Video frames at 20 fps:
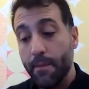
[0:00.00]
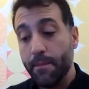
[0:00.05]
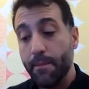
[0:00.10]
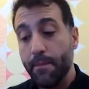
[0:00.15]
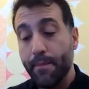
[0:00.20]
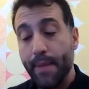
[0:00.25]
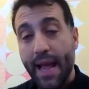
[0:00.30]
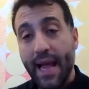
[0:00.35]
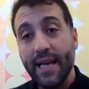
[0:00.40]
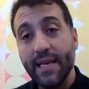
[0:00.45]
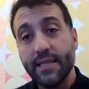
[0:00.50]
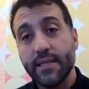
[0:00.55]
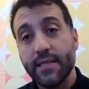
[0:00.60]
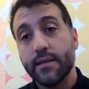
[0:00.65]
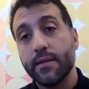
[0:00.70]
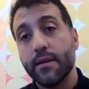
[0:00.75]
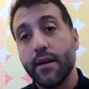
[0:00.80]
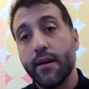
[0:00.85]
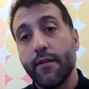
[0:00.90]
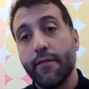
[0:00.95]

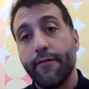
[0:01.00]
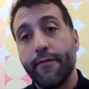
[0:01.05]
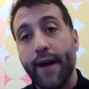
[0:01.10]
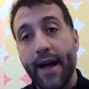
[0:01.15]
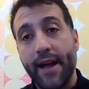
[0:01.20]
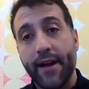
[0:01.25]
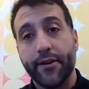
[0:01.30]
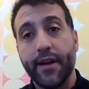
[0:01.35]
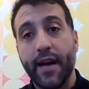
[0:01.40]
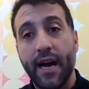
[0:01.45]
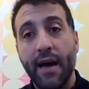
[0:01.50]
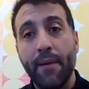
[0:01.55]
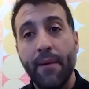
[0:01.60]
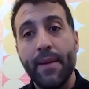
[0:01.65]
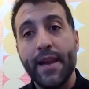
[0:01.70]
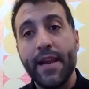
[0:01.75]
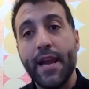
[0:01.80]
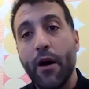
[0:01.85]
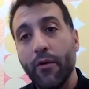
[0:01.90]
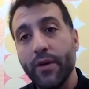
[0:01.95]
base fired up
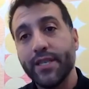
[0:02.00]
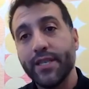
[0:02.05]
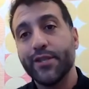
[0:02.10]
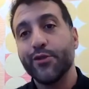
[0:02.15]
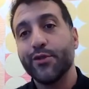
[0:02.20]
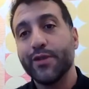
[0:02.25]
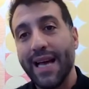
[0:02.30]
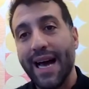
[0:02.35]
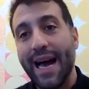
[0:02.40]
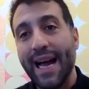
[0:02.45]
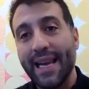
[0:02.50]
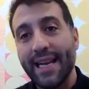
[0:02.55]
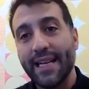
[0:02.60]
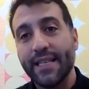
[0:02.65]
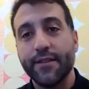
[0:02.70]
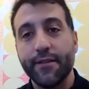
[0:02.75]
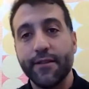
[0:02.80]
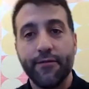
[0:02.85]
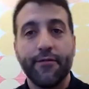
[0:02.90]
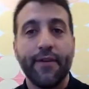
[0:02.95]
and always united
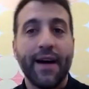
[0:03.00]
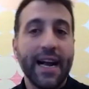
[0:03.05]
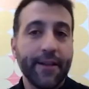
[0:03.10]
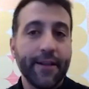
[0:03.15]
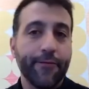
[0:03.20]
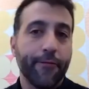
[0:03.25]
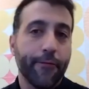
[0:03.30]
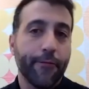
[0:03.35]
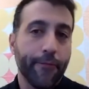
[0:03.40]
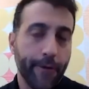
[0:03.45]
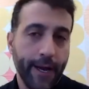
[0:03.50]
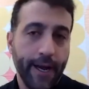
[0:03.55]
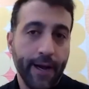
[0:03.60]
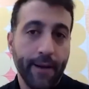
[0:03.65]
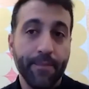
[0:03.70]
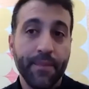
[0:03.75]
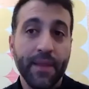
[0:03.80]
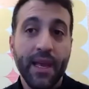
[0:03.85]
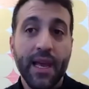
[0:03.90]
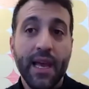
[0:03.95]
to fight for
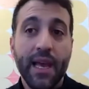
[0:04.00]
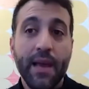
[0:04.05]
him.